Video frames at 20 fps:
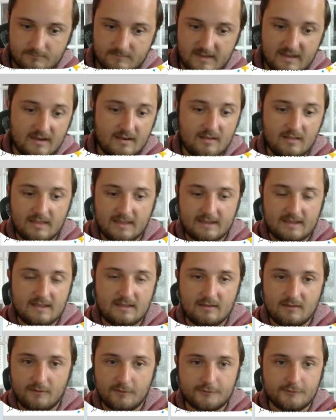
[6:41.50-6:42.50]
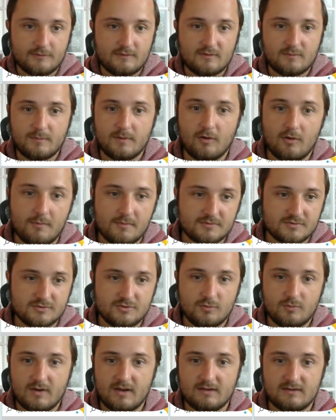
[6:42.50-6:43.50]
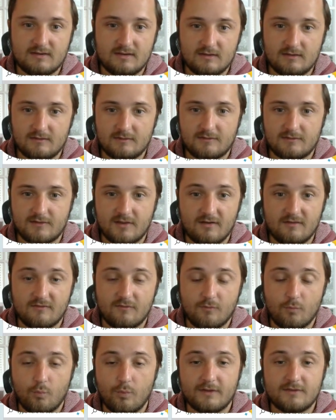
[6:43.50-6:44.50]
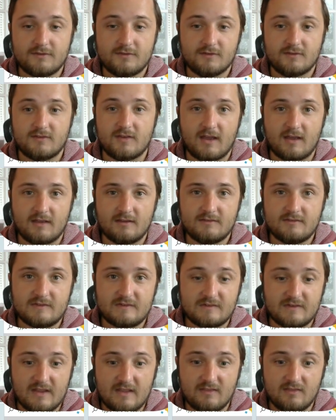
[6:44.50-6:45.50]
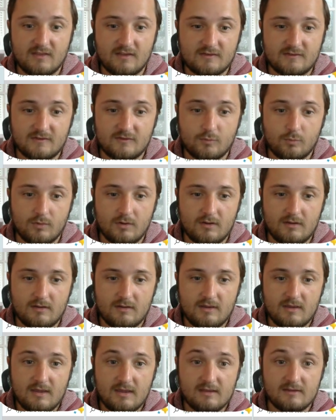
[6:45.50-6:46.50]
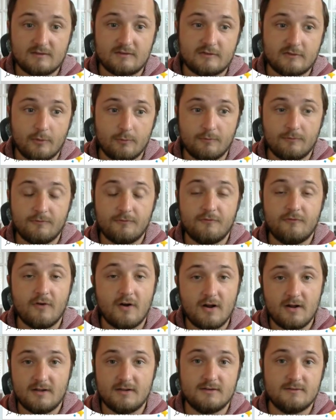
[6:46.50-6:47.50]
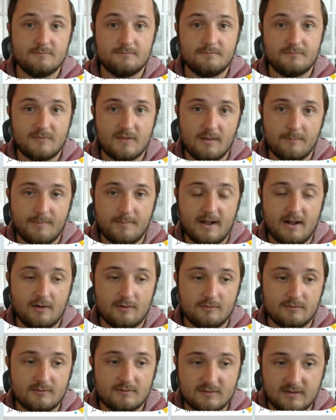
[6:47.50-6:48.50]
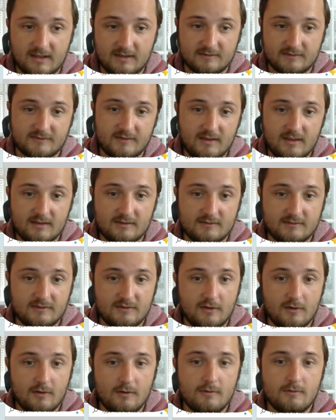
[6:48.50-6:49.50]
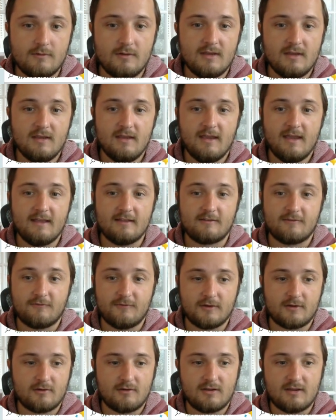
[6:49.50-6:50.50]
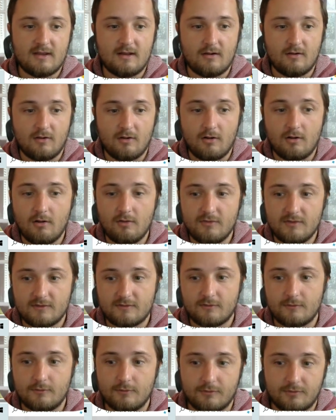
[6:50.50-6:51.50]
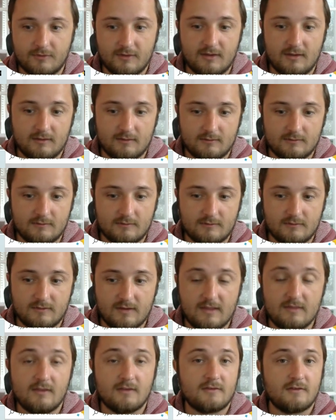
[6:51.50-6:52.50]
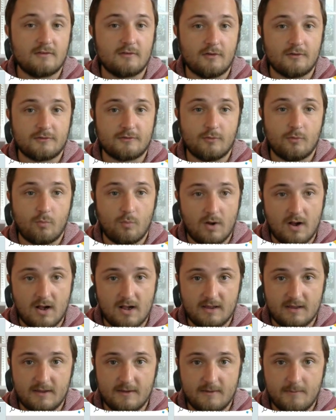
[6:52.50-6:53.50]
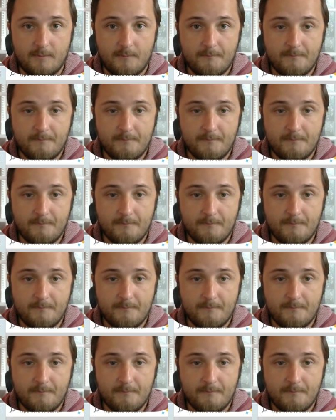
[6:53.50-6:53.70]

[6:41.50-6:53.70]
and like it also gives me a whole bunch of new ideas of what to test. And this is what is so fun about testing SEO is figuring out all these little things. And this is also why